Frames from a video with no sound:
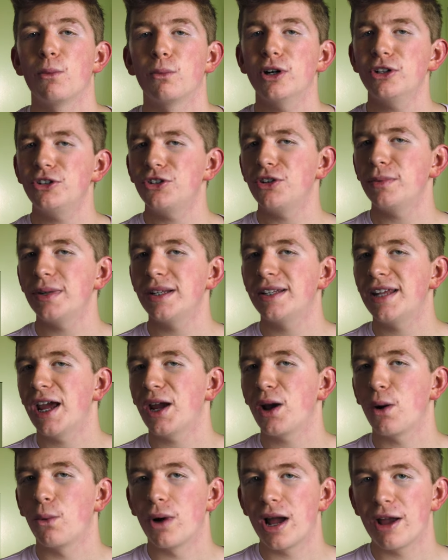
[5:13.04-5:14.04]
What should we
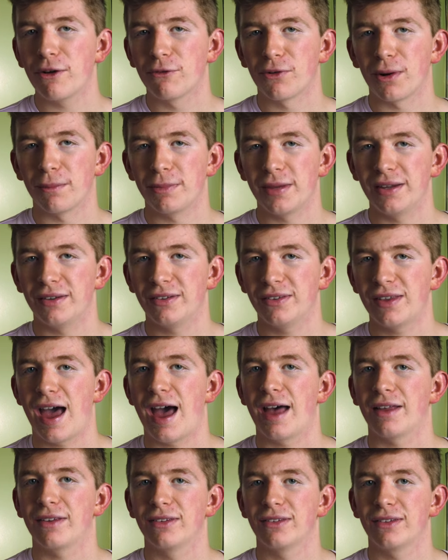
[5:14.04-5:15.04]
take away from these
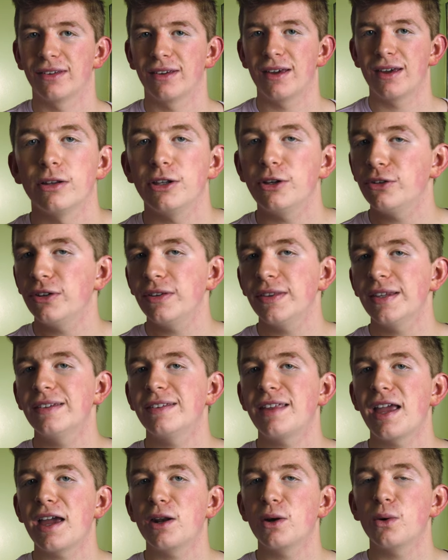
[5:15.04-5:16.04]
tests? Using
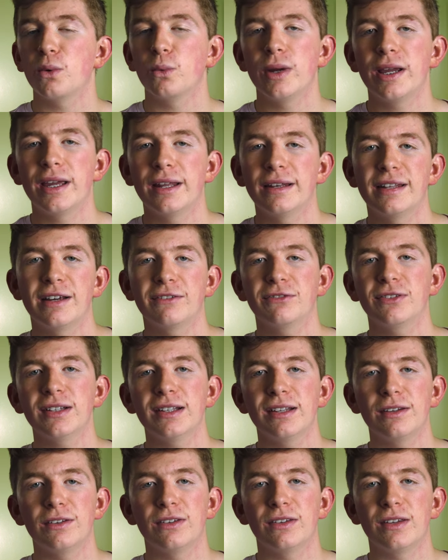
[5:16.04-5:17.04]
this data, we can
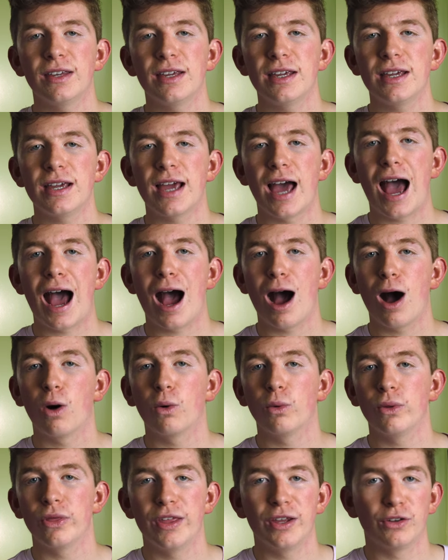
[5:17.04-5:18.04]
definitely see
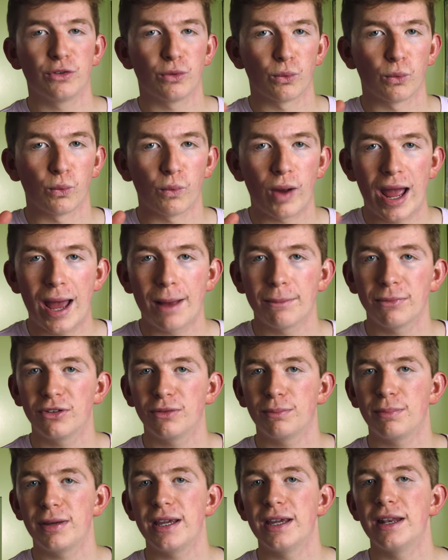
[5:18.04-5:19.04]
how this RAM
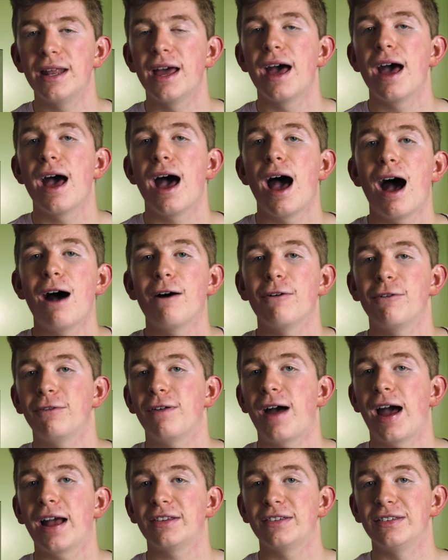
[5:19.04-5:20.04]
speed
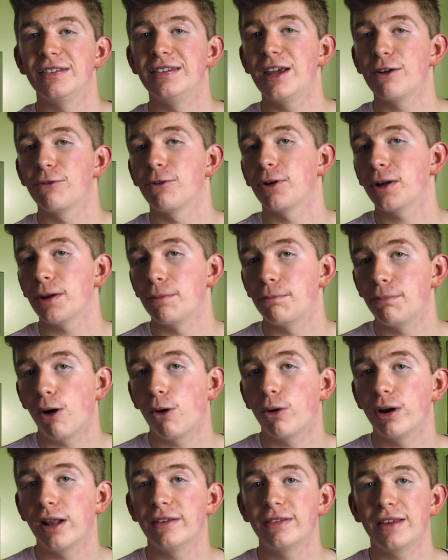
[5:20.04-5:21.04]
affects different
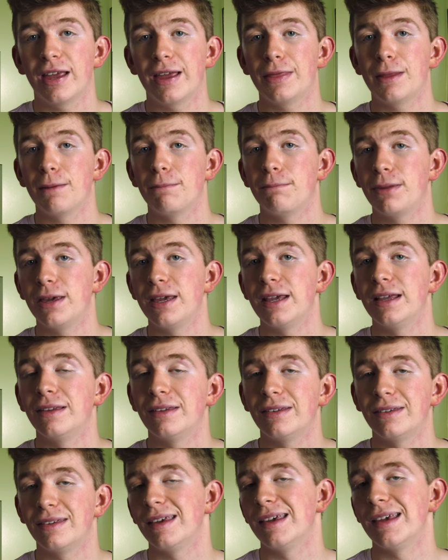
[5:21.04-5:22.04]
components in the
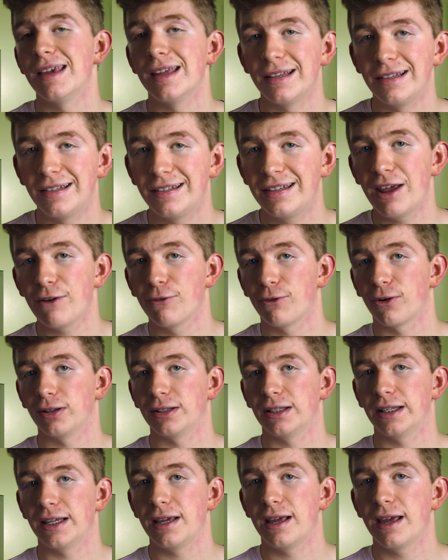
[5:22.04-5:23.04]
PC
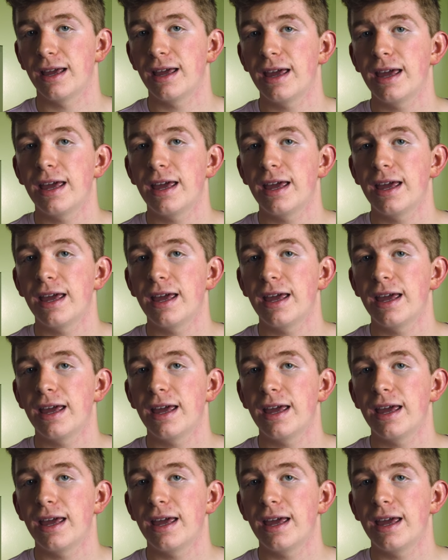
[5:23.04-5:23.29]
differently.